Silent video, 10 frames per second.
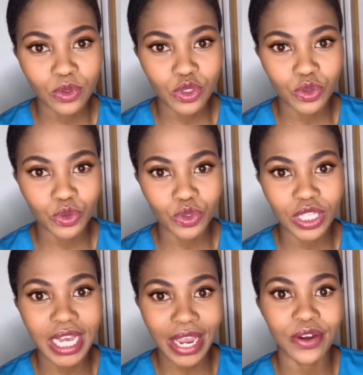to the
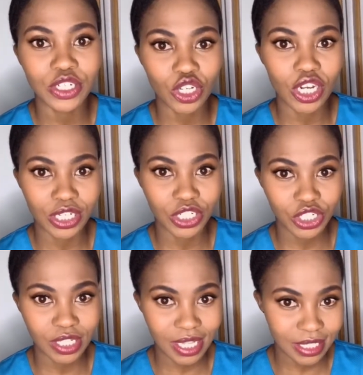current condition
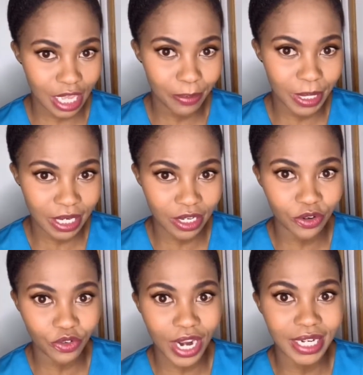that's happening
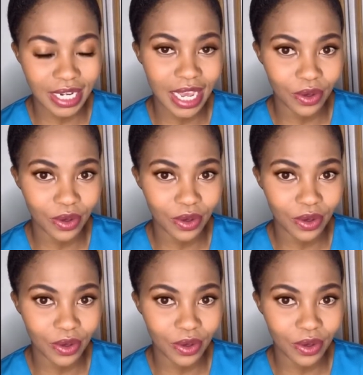right now.